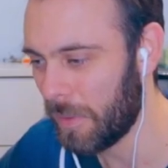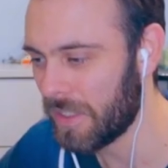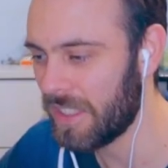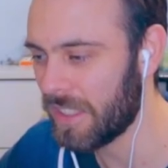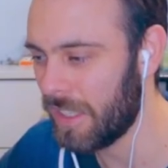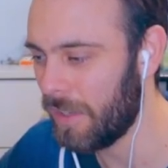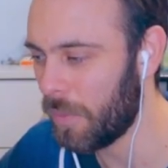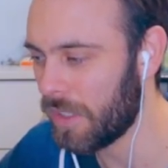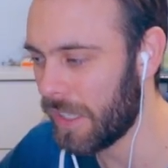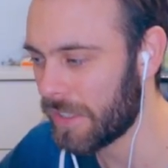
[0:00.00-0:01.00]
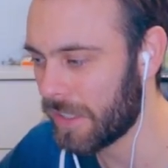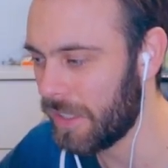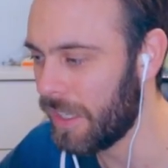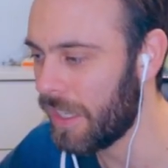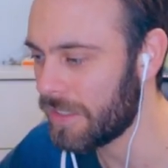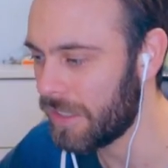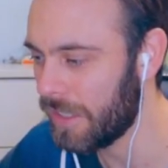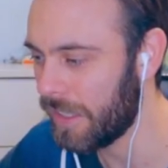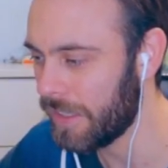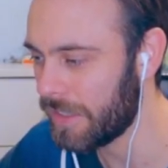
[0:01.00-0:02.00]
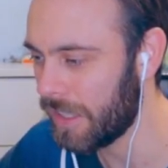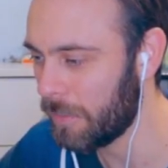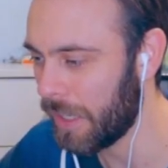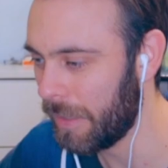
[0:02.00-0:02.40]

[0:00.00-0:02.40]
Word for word: I'm guessing this one take is gonna last until they get something